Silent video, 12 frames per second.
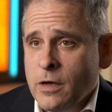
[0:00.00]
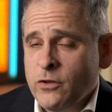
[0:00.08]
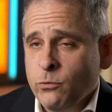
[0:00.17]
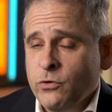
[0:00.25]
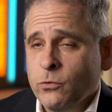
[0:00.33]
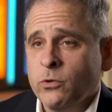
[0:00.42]

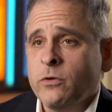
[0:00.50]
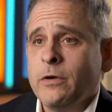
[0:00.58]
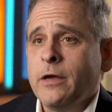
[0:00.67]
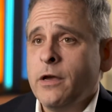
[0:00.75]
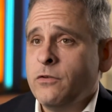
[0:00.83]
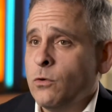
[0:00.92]
As a result of
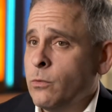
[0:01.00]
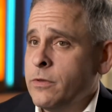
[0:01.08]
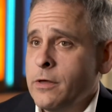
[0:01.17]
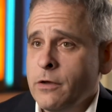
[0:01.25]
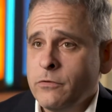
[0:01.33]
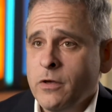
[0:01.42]
engaging
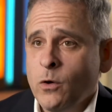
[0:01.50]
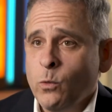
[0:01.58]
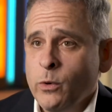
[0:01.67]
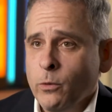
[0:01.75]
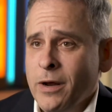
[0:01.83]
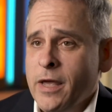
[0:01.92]
with EXL,
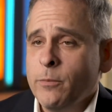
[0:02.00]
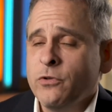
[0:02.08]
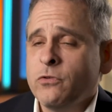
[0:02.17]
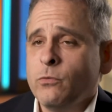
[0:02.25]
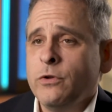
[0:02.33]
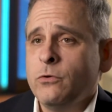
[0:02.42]
we were
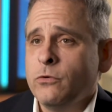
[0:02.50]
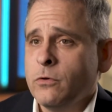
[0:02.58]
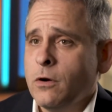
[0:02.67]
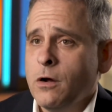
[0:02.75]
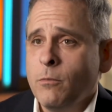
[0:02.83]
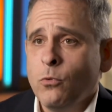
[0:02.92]
able to
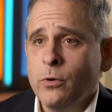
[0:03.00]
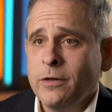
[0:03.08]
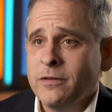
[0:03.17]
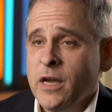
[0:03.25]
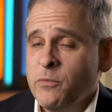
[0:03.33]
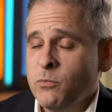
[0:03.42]
reduce our
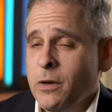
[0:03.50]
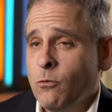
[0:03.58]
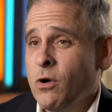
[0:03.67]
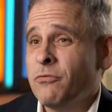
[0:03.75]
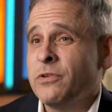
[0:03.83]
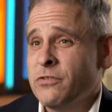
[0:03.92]
onboarding times by
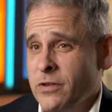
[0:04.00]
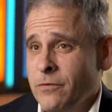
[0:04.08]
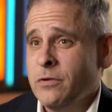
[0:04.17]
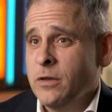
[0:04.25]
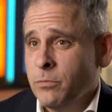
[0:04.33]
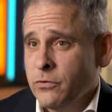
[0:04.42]
roughly
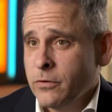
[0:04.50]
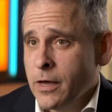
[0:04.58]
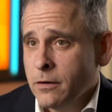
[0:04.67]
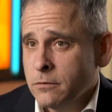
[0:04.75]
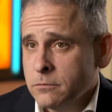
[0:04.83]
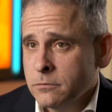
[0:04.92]
70%.